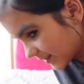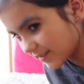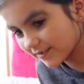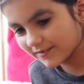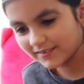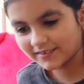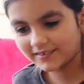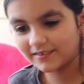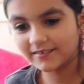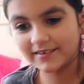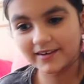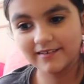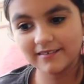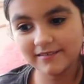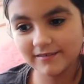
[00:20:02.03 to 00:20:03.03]
phone? Okay,
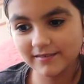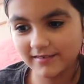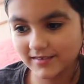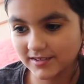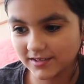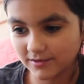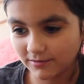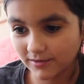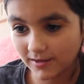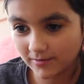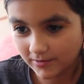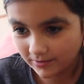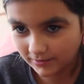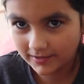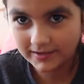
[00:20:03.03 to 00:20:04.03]
I don't know where the
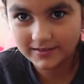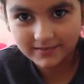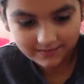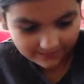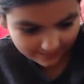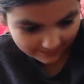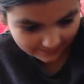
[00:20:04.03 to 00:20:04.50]
Chihuahua went.